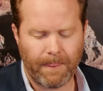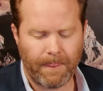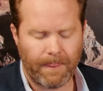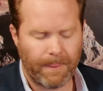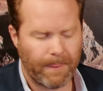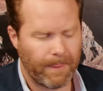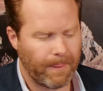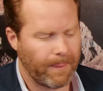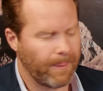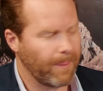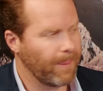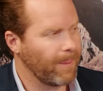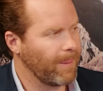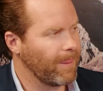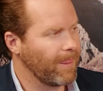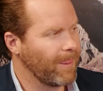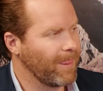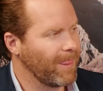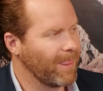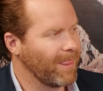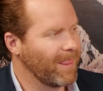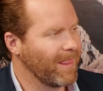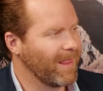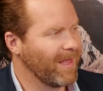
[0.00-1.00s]

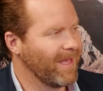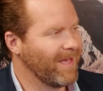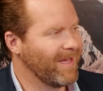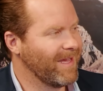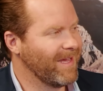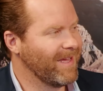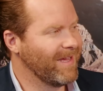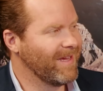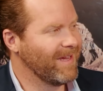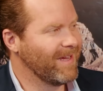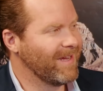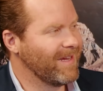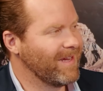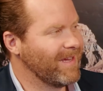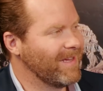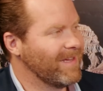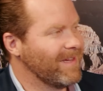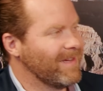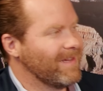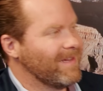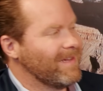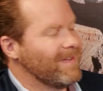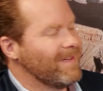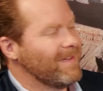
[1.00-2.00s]

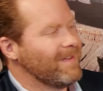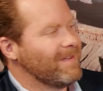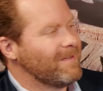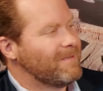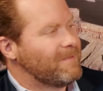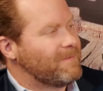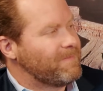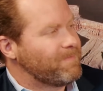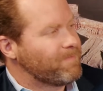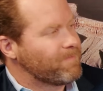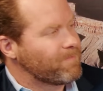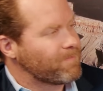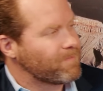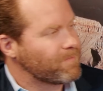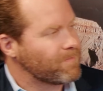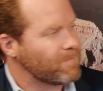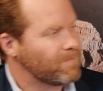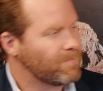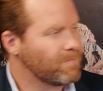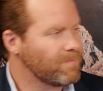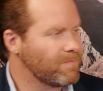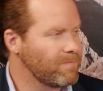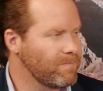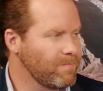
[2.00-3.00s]

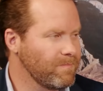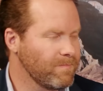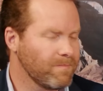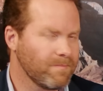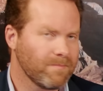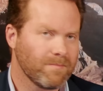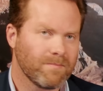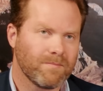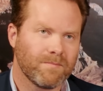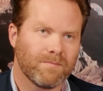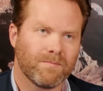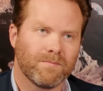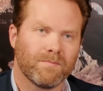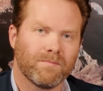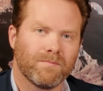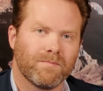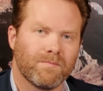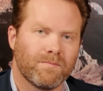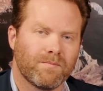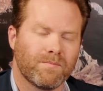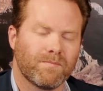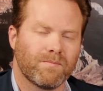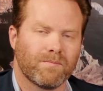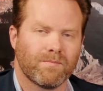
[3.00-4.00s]

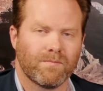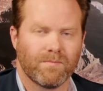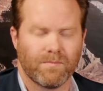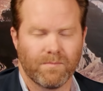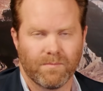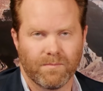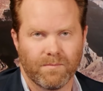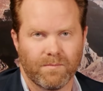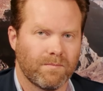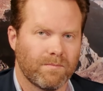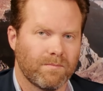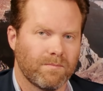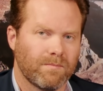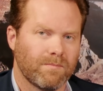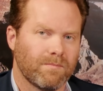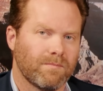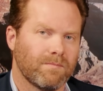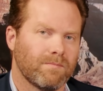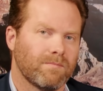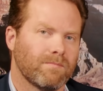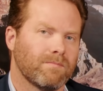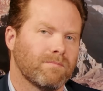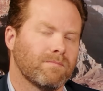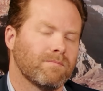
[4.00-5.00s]

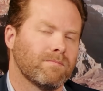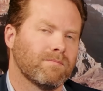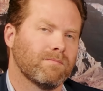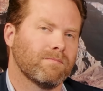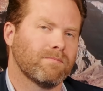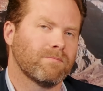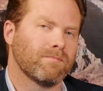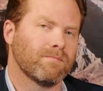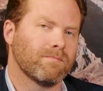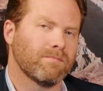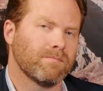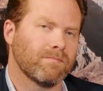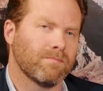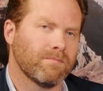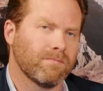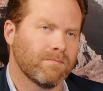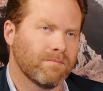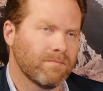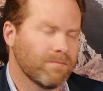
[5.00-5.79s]
(silent)